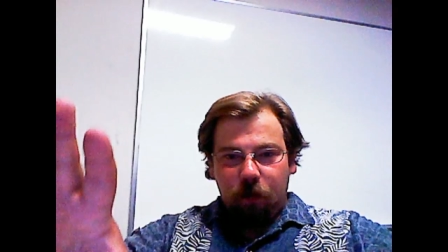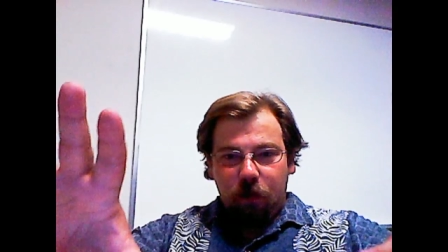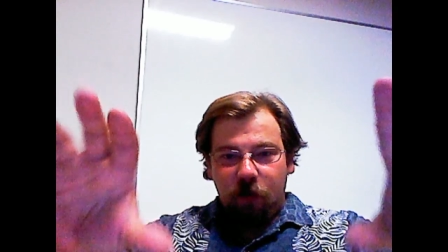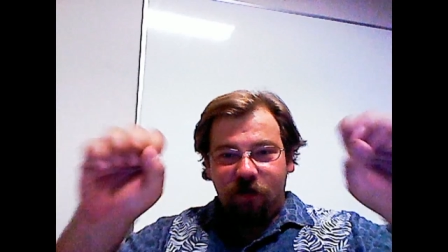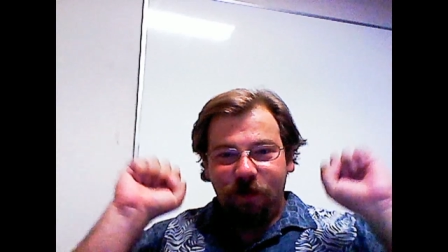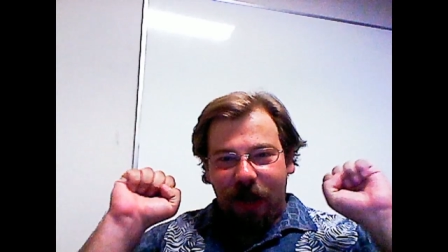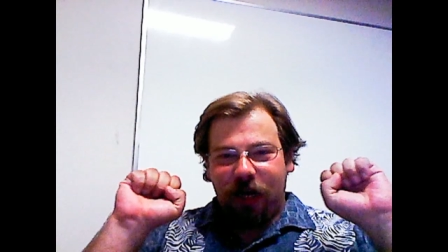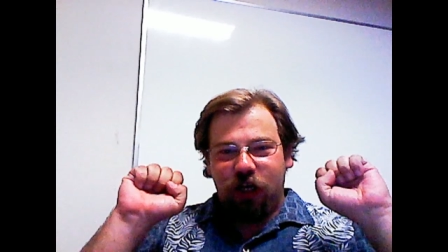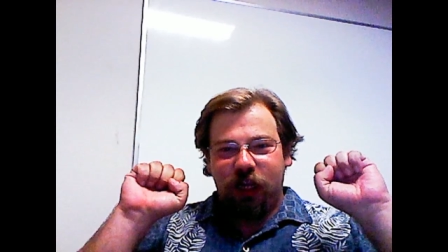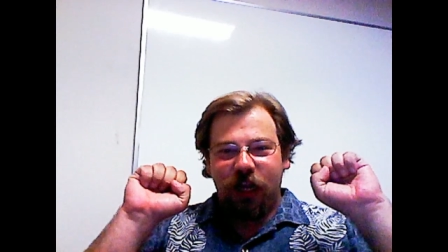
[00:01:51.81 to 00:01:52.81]
Movie
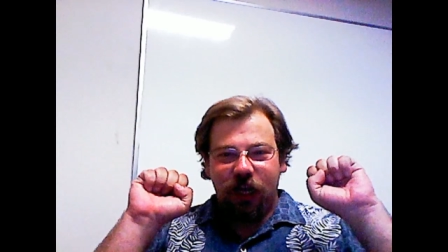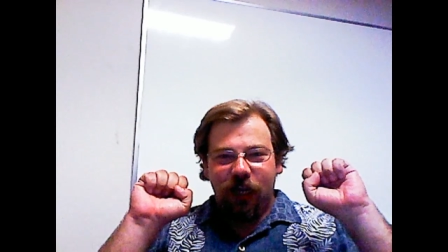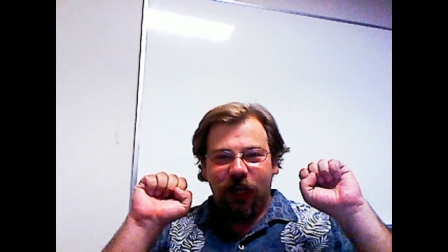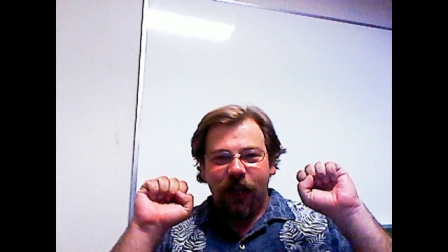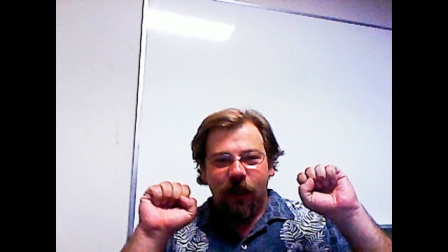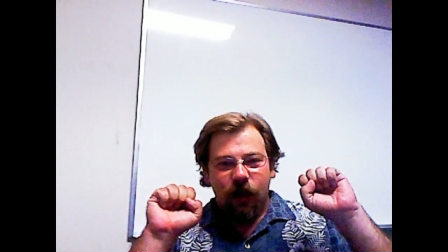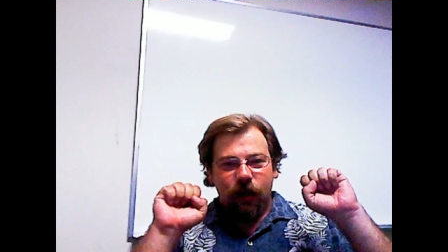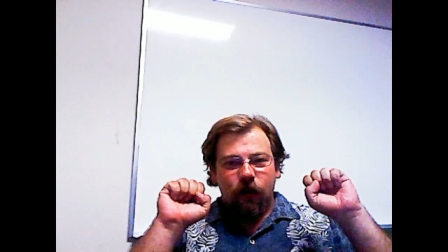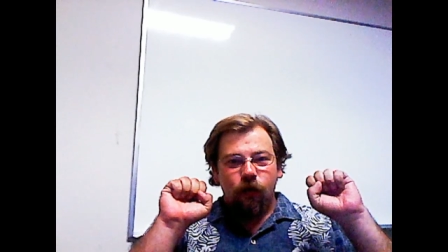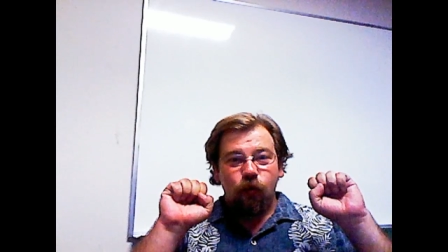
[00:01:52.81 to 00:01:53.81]
magic.
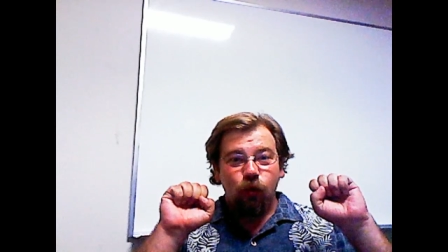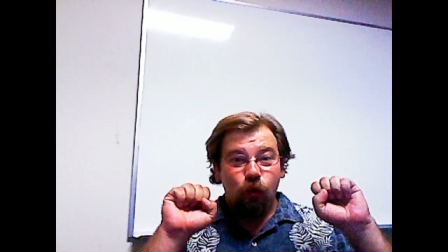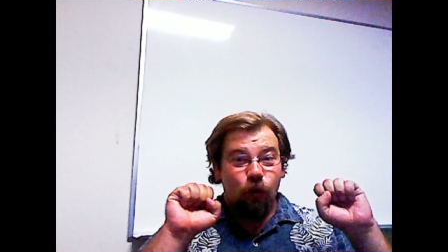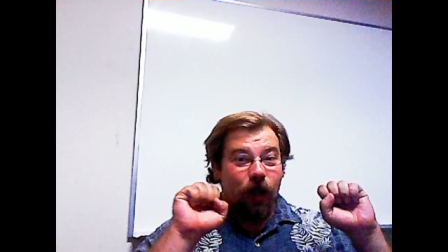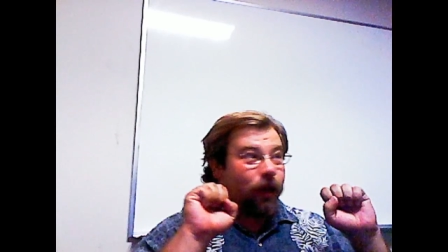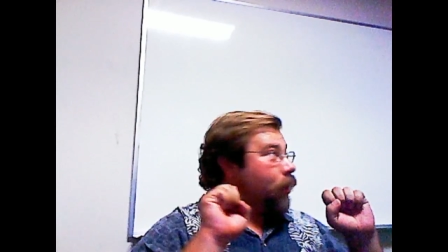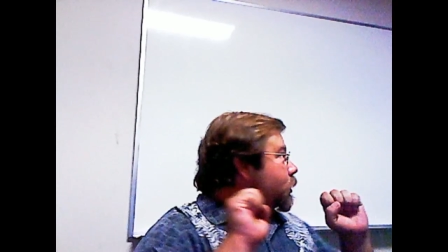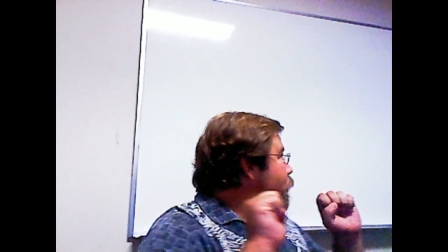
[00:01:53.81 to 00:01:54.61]
Ooh, I like